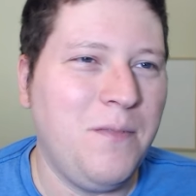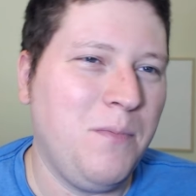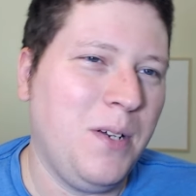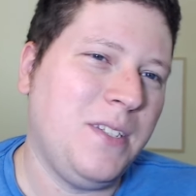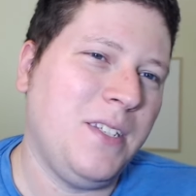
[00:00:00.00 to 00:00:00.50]

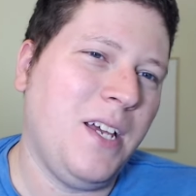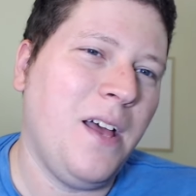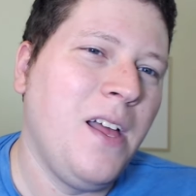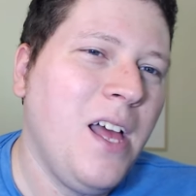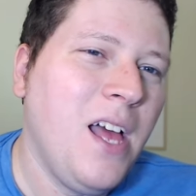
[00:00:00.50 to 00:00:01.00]
But
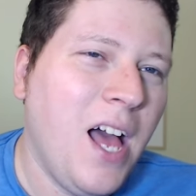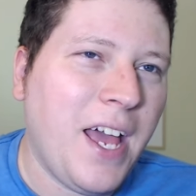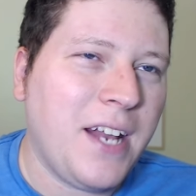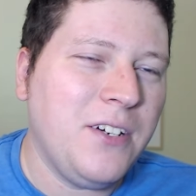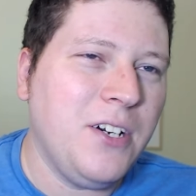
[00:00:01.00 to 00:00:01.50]
I
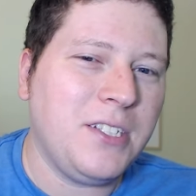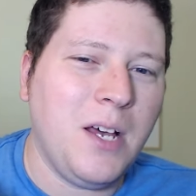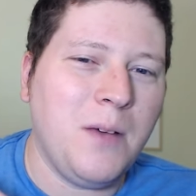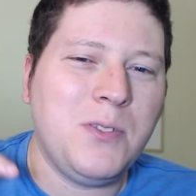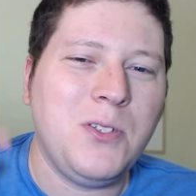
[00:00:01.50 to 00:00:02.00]
got it hooked
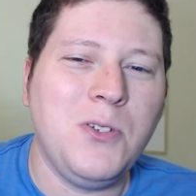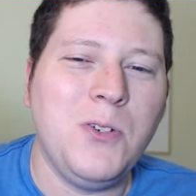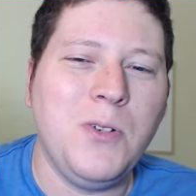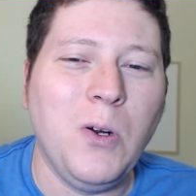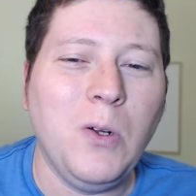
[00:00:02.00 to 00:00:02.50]
up
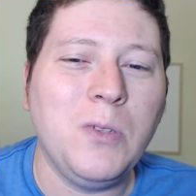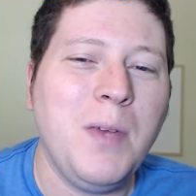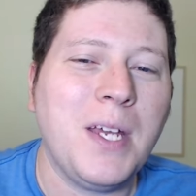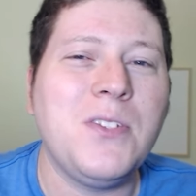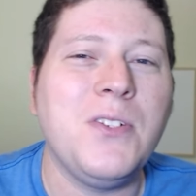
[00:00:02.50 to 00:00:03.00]
to an old
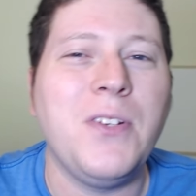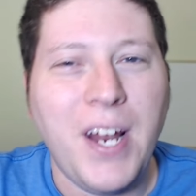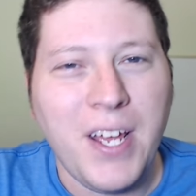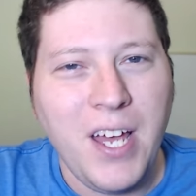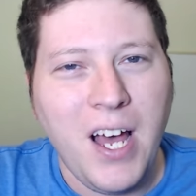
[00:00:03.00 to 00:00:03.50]
mixer that
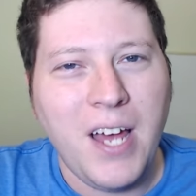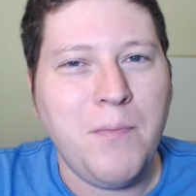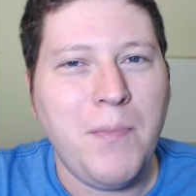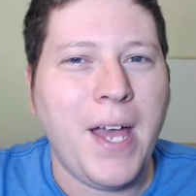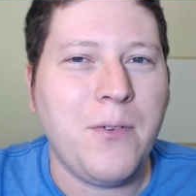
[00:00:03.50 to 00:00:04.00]
I
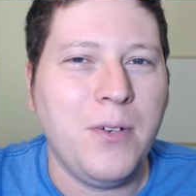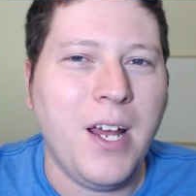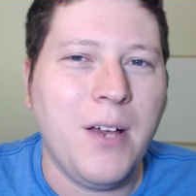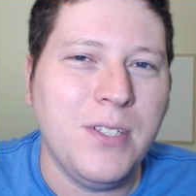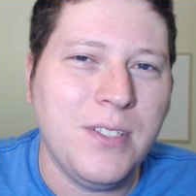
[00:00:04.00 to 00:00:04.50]
got back when
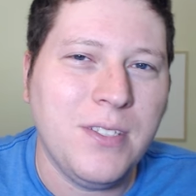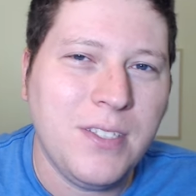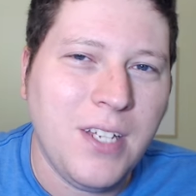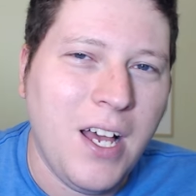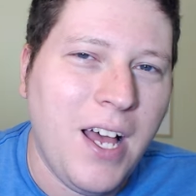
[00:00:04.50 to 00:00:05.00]
I
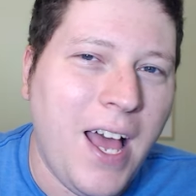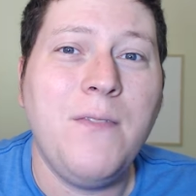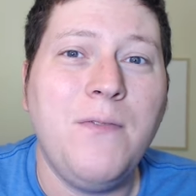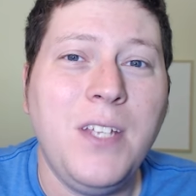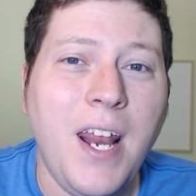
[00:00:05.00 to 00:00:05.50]
was out
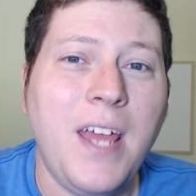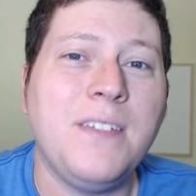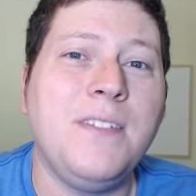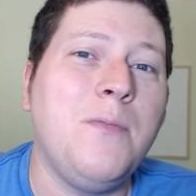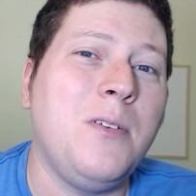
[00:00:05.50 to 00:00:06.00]
at Fleet
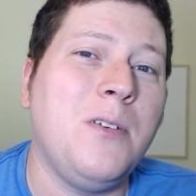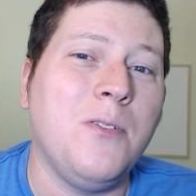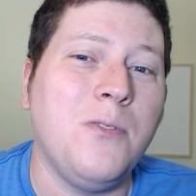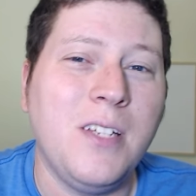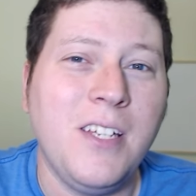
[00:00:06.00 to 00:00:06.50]

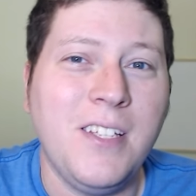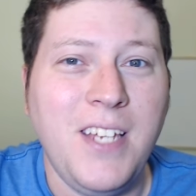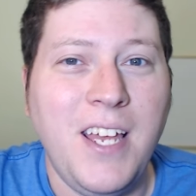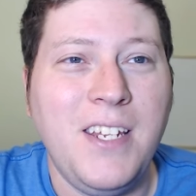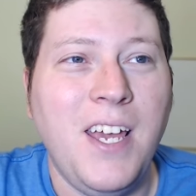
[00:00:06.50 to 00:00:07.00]
ASW in
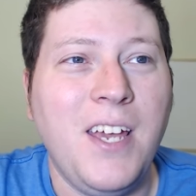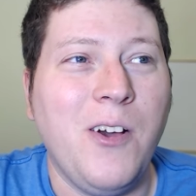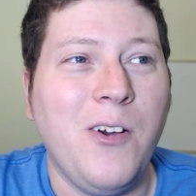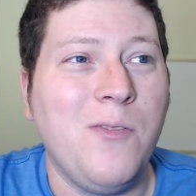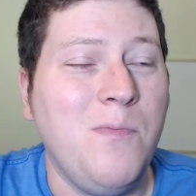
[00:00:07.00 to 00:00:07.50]
San
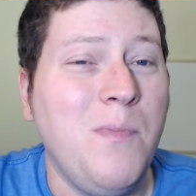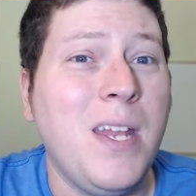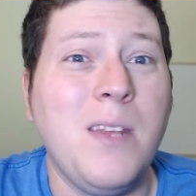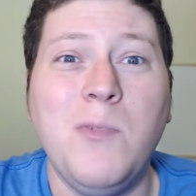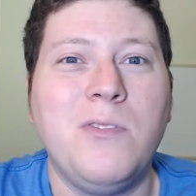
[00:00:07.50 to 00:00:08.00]
Diego
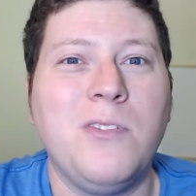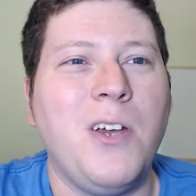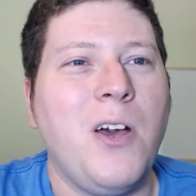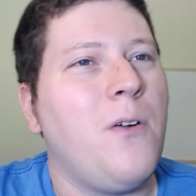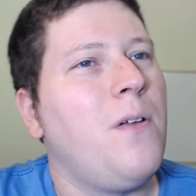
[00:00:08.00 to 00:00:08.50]
many moons ago.